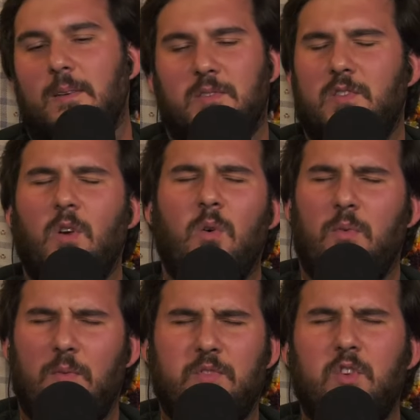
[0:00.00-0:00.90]

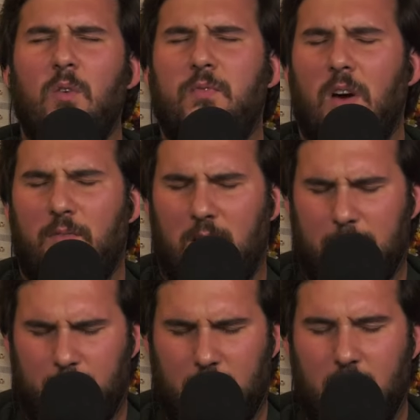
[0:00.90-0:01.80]
But behind the
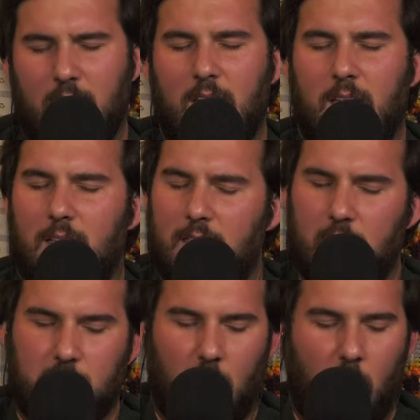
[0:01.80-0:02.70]
scenes this whole time,
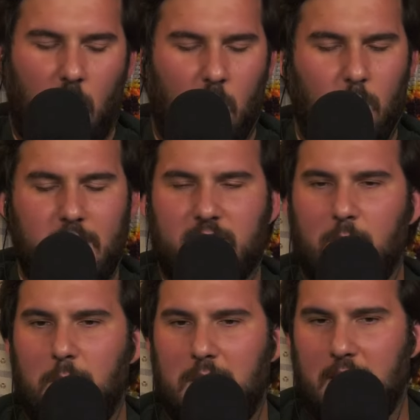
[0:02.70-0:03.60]
while you're enjoying this
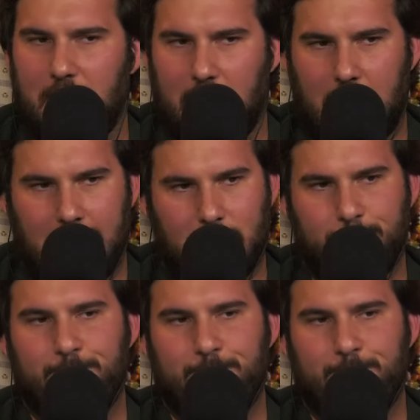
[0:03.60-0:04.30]
fun little sort of